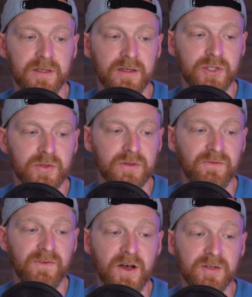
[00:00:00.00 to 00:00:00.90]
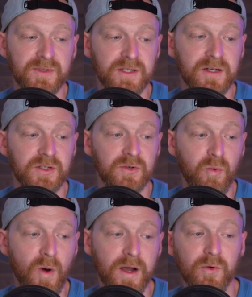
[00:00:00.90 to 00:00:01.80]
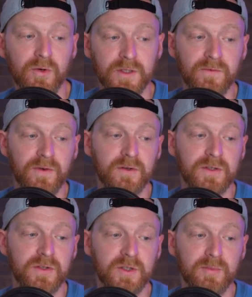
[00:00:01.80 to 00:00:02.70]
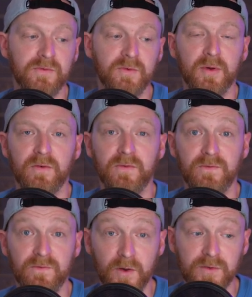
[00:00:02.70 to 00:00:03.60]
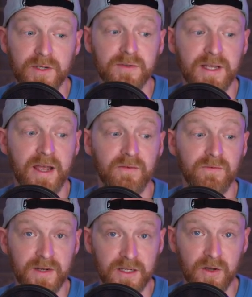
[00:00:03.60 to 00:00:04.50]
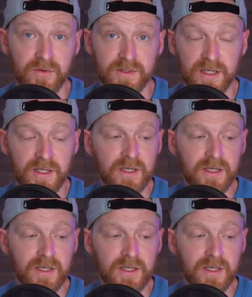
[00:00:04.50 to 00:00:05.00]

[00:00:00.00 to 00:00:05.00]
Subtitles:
ensures fast, precise and quiet autofocus suitable for both photos and videos.